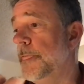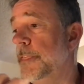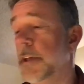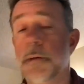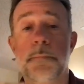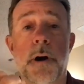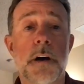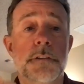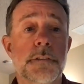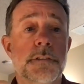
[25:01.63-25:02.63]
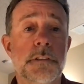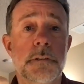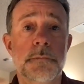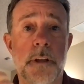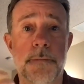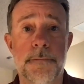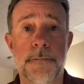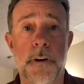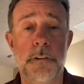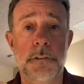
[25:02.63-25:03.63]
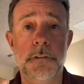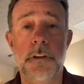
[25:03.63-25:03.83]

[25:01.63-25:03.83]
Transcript: The imposter syndrome I felt, you